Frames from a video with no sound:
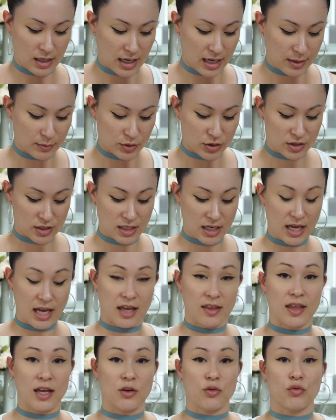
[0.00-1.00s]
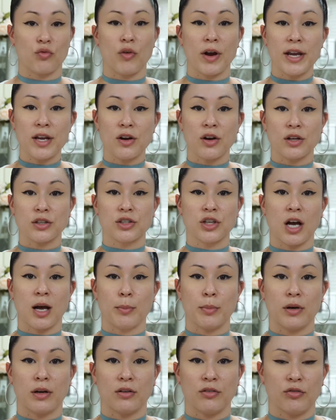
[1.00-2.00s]
I'm just going to add that right on
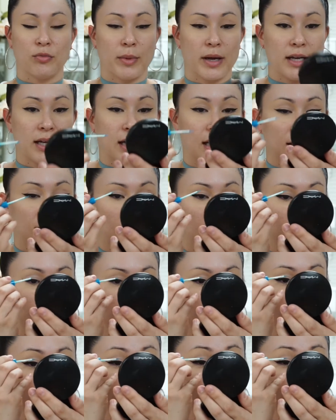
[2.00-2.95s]
top of my eyeliner.